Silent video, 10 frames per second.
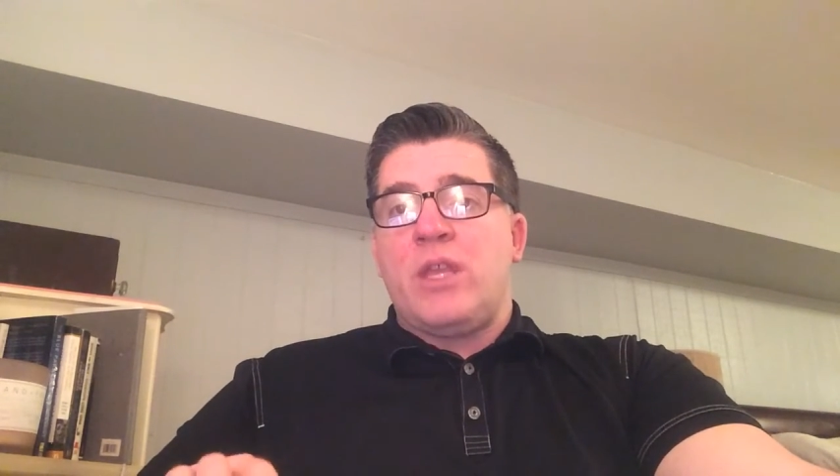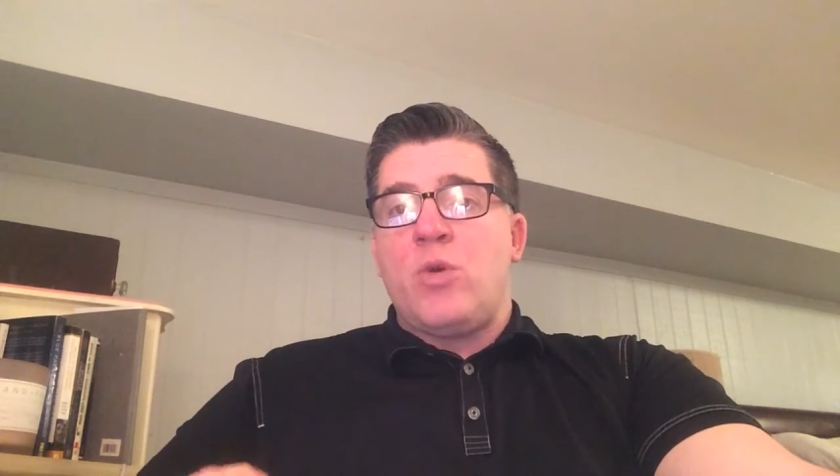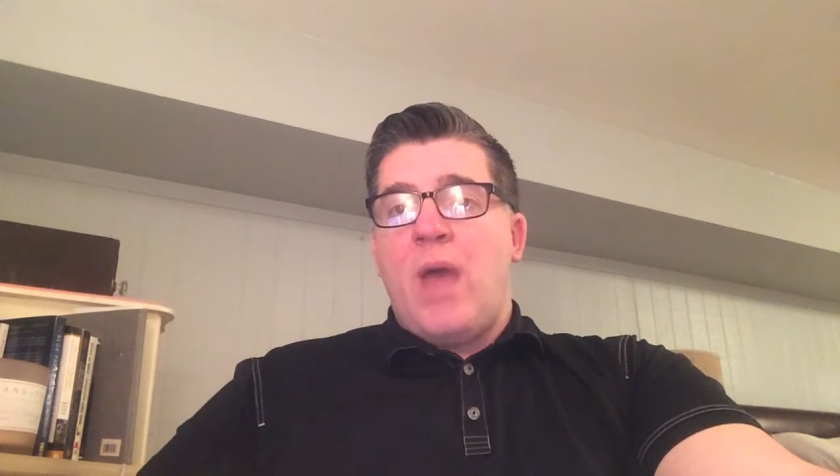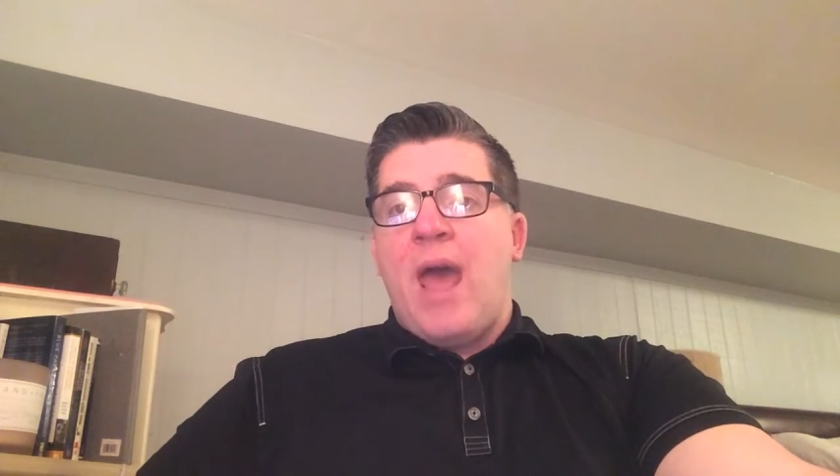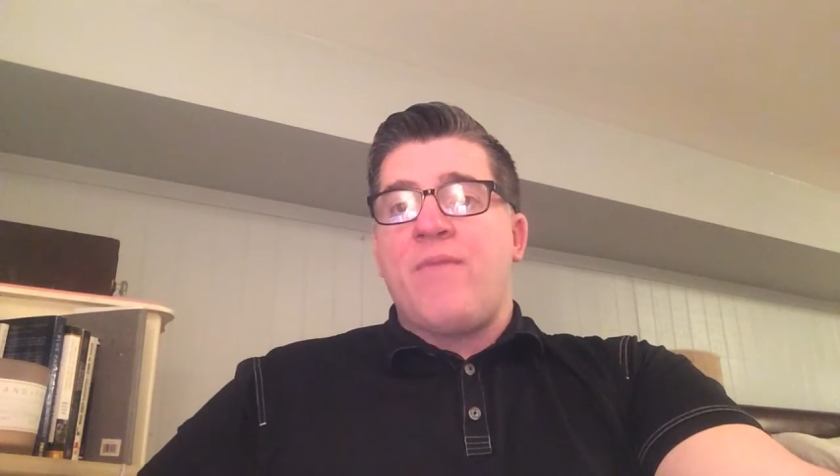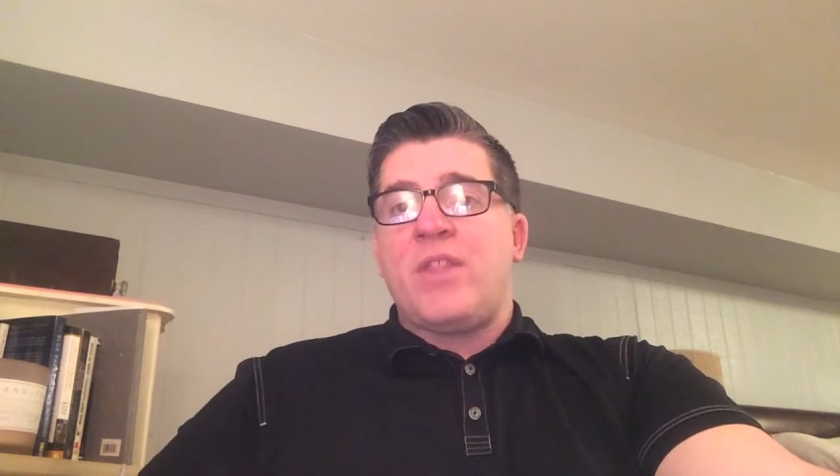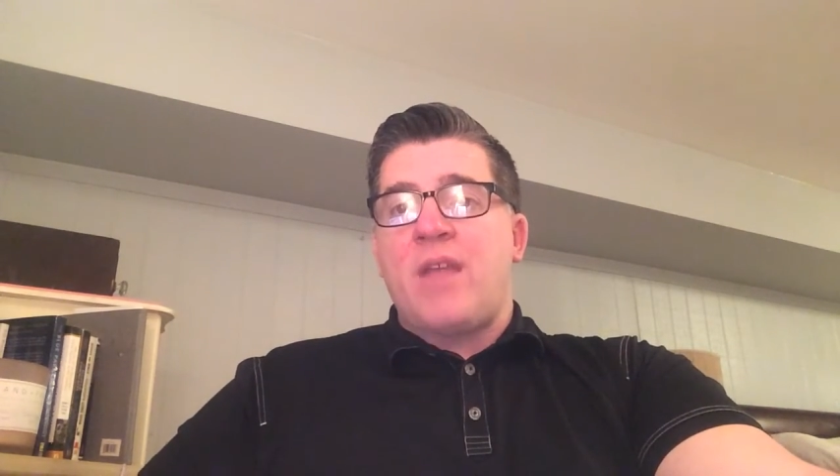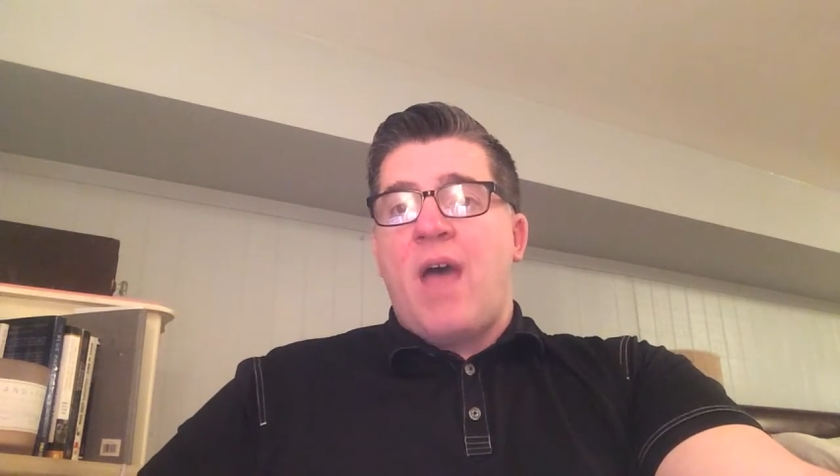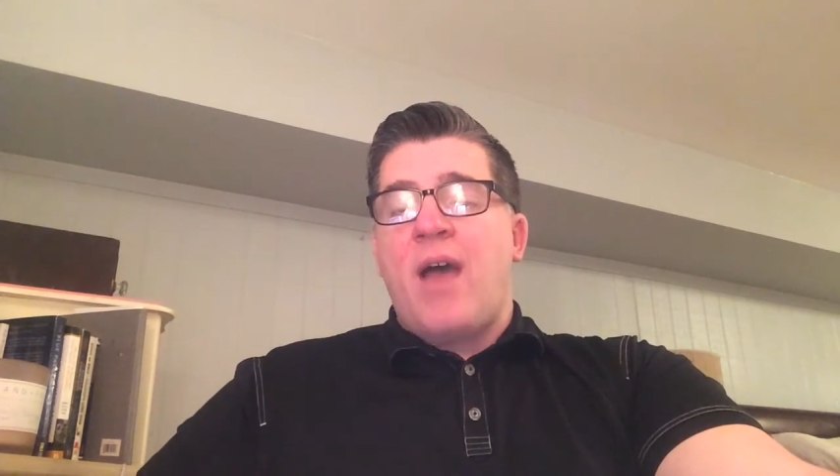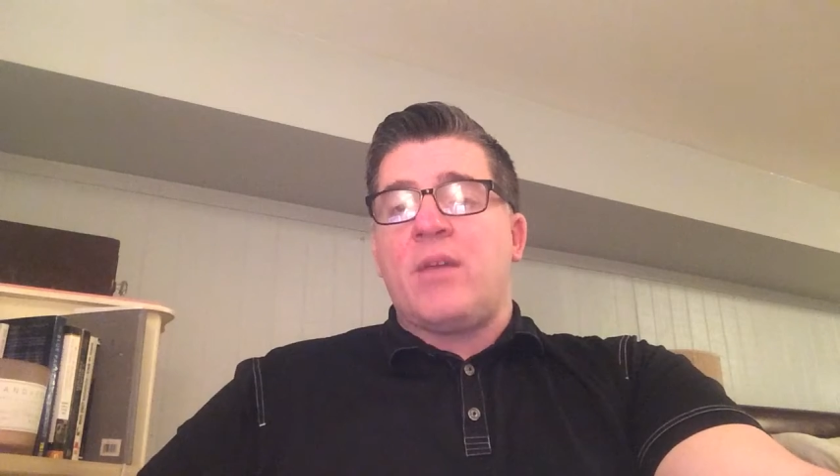you have the
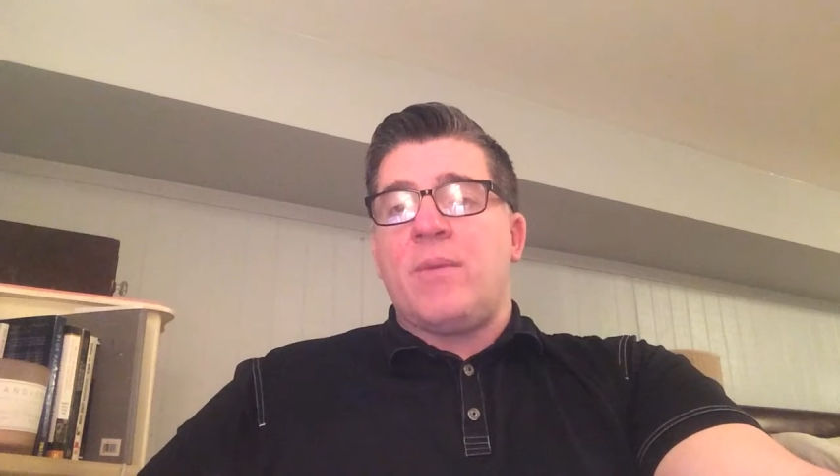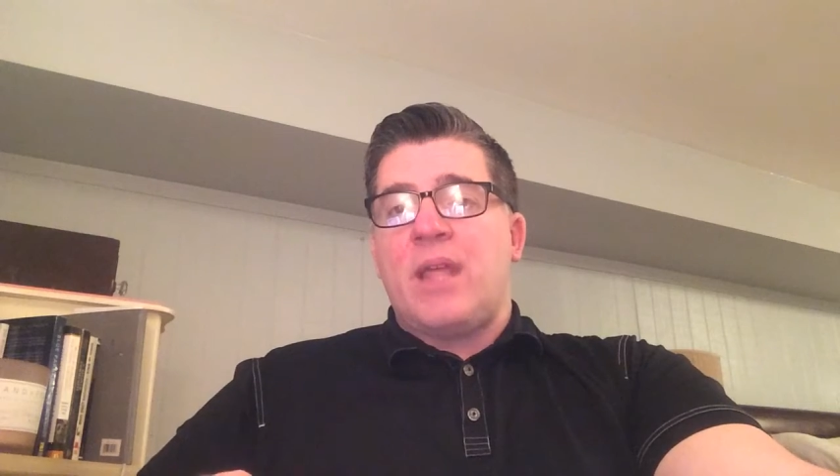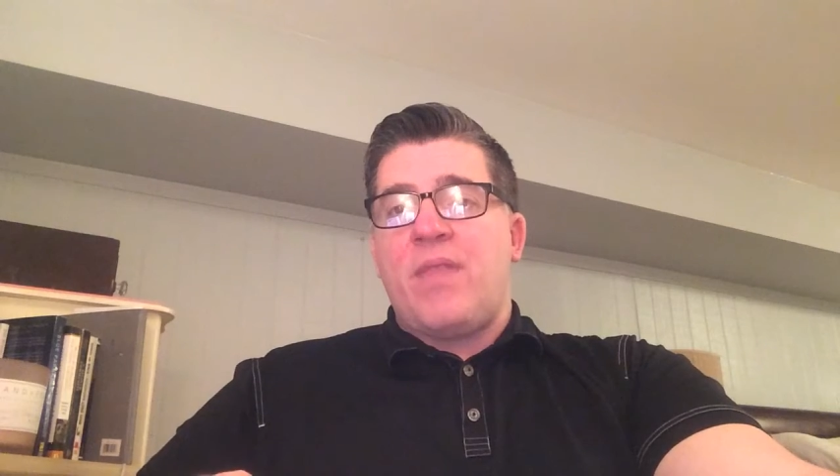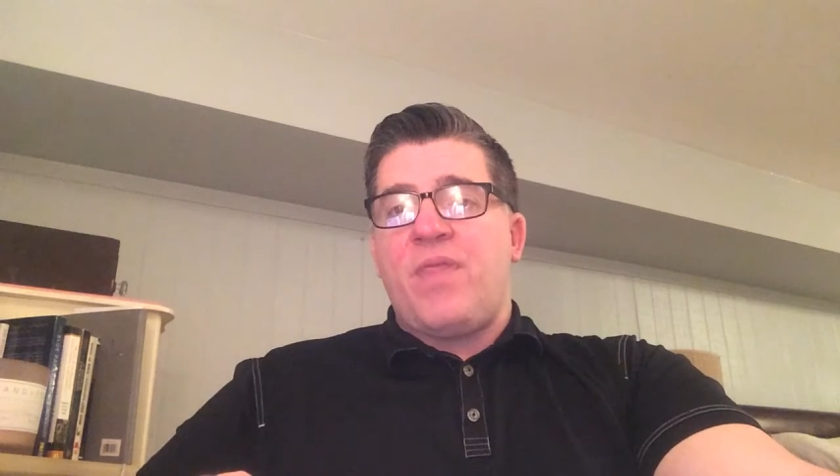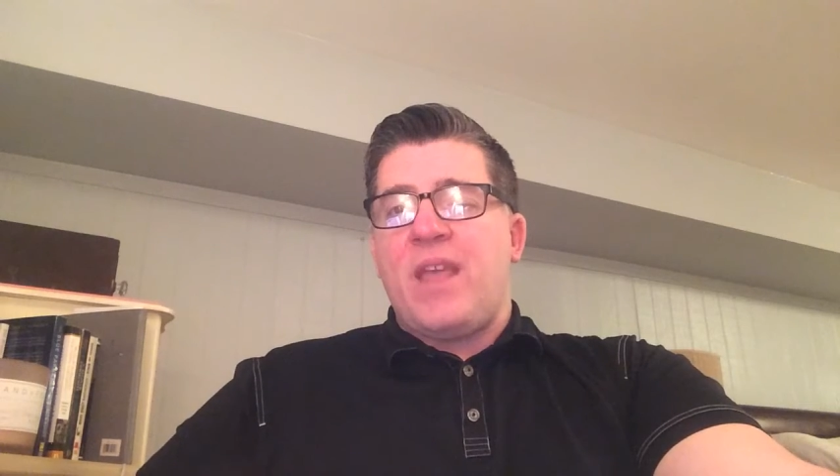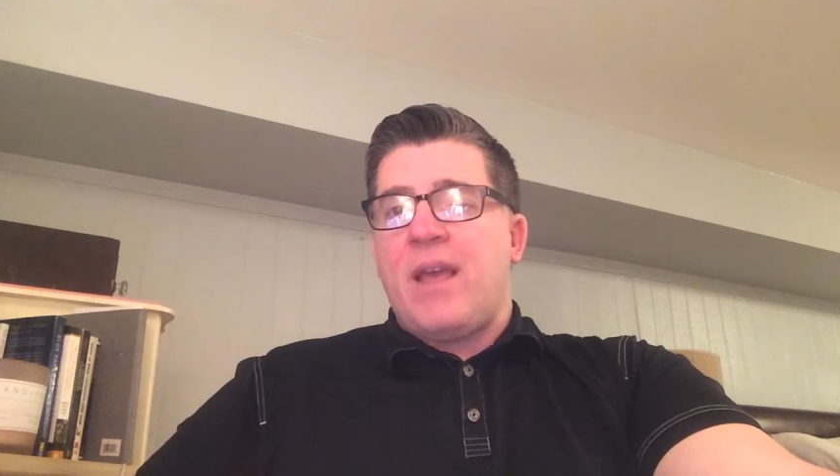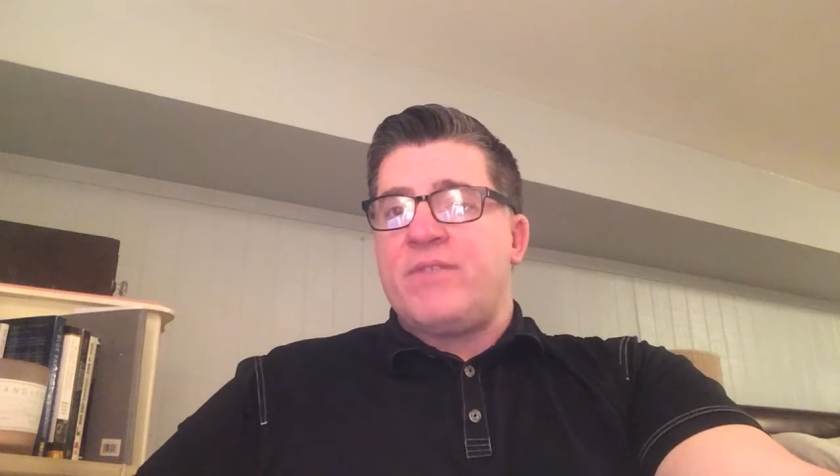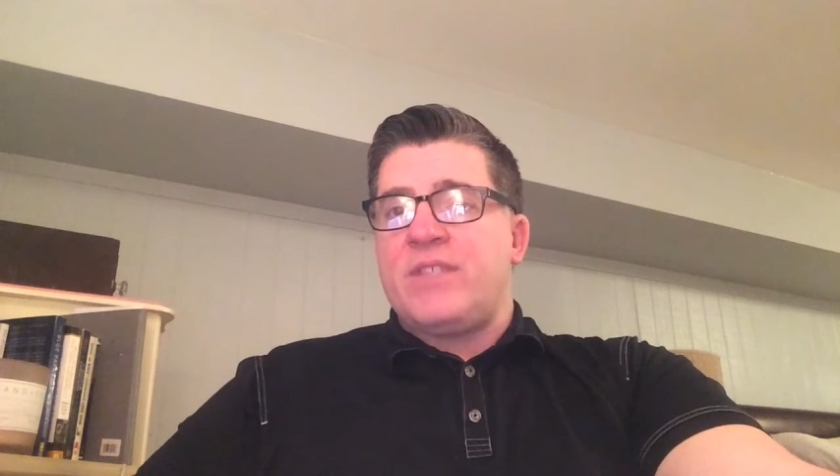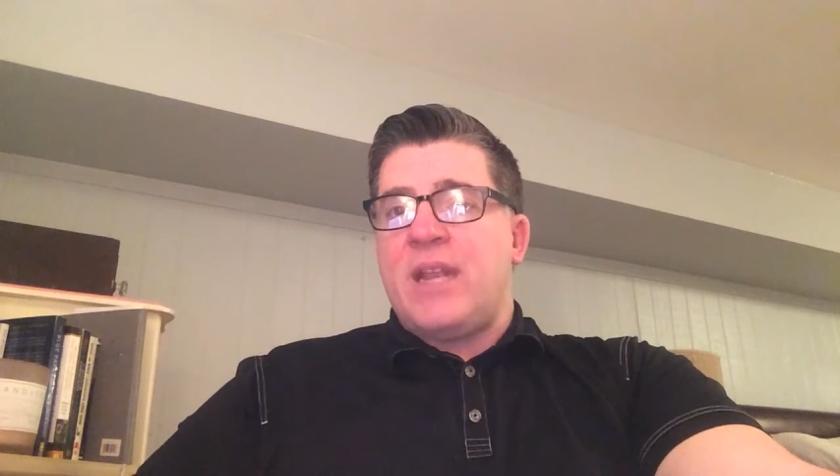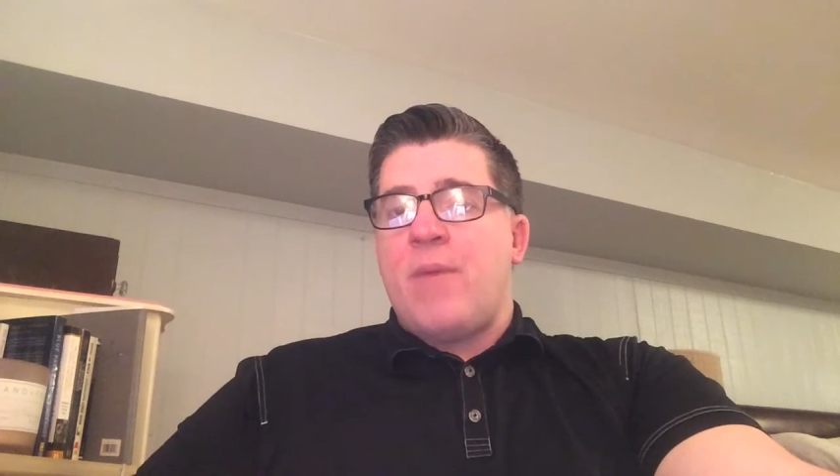document that I think
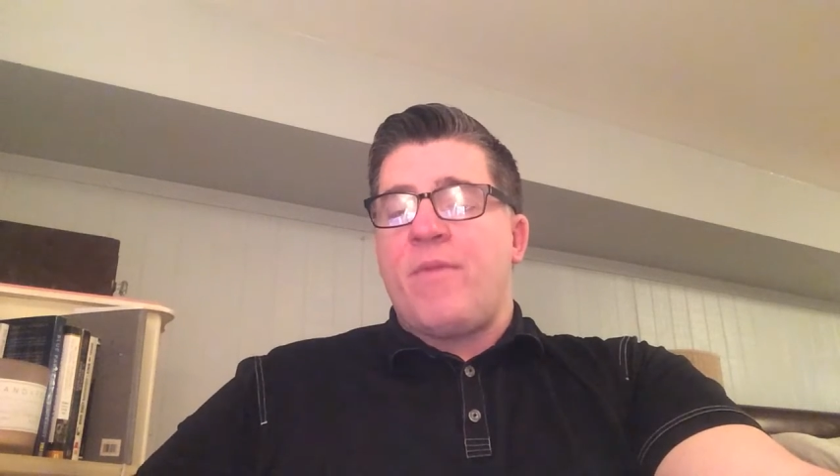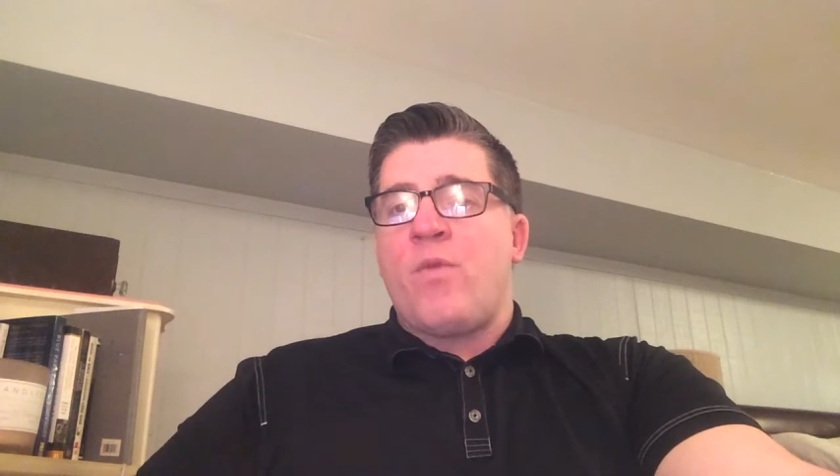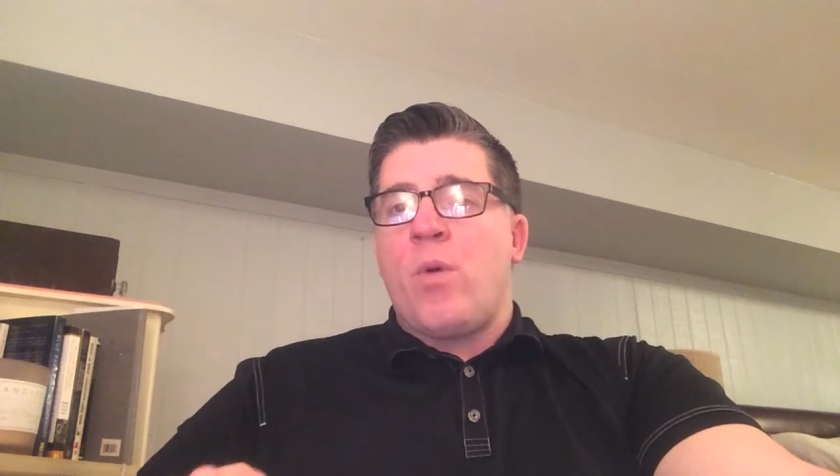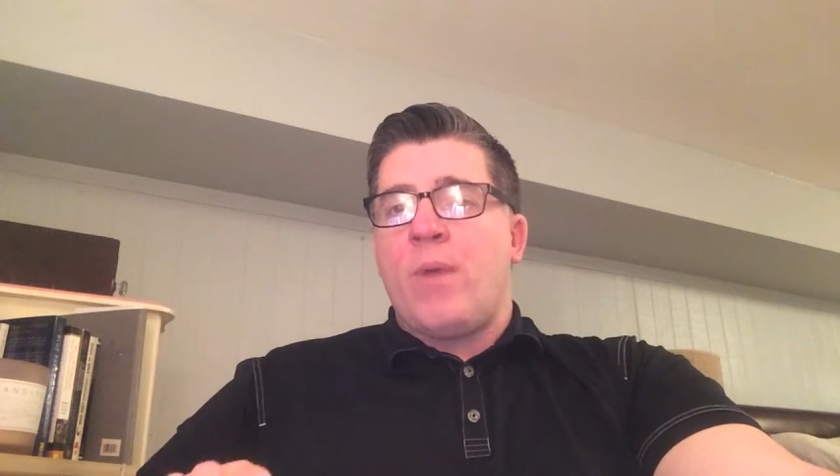I've sent out before,